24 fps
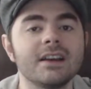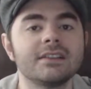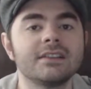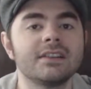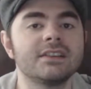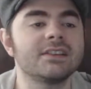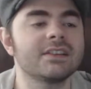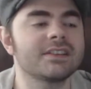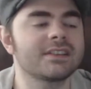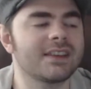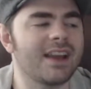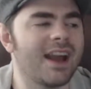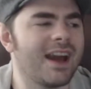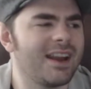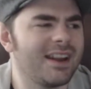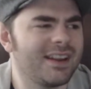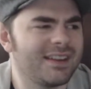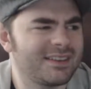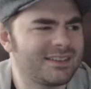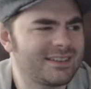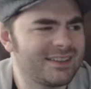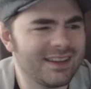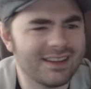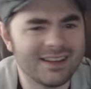to just kind
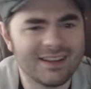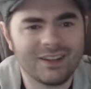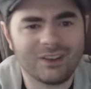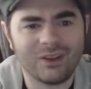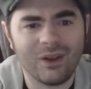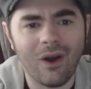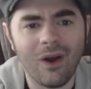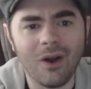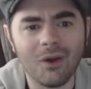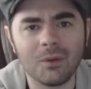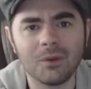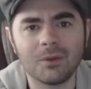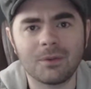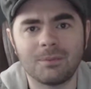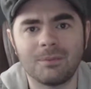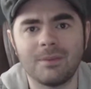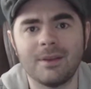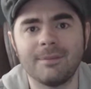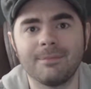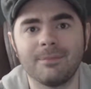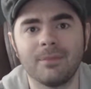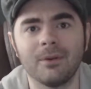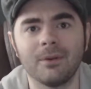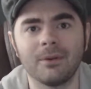of sit and talk with
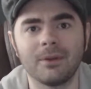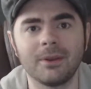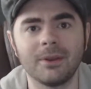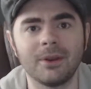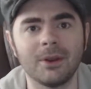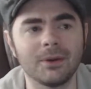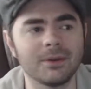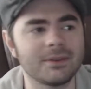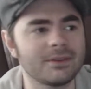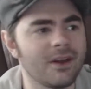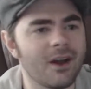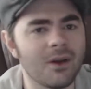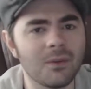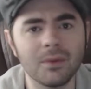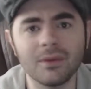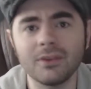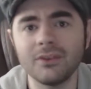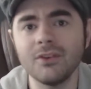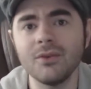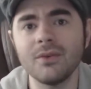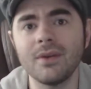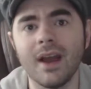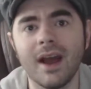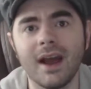people, you know, talk with
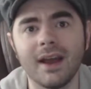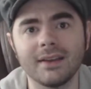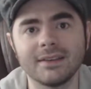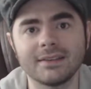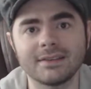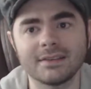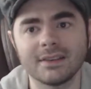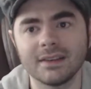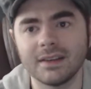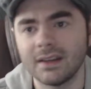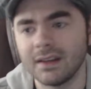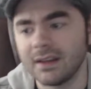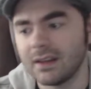you guys,